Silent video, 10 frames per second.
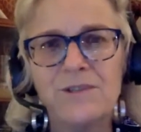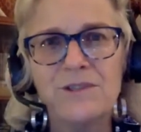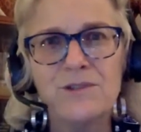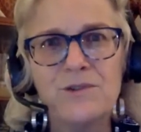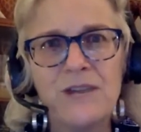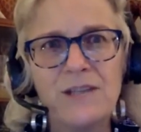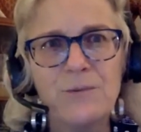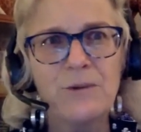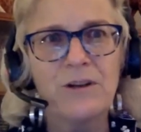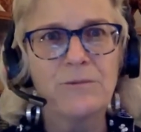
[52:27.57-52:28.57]
strange
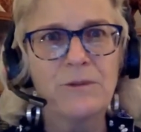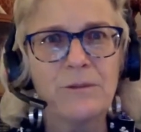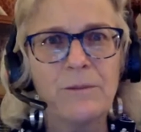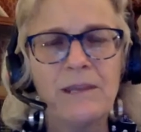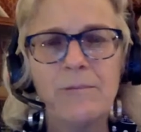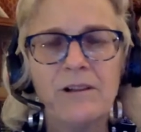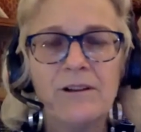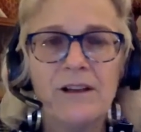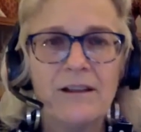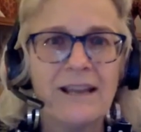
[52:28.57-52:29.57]
world where the people are
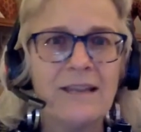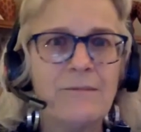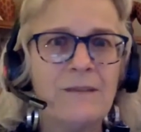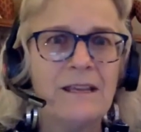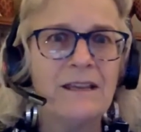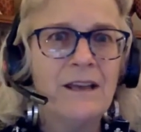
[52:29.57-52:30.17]
not like me,